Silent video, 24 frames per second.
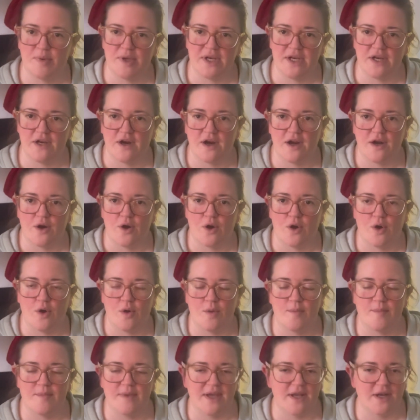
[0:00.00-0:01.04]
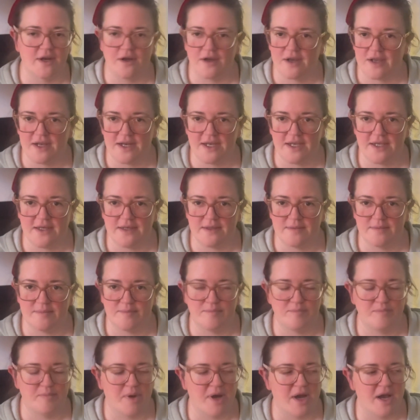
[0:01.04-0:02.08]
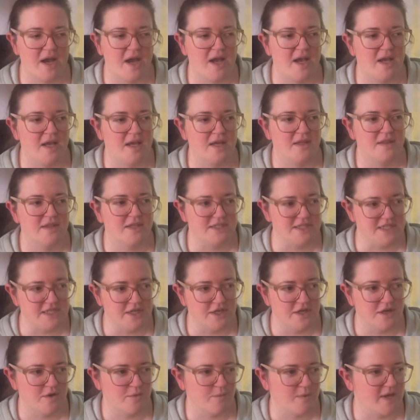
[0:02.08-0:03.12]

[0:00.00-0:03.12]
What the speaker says: but here at home, it all got eaten by the deer.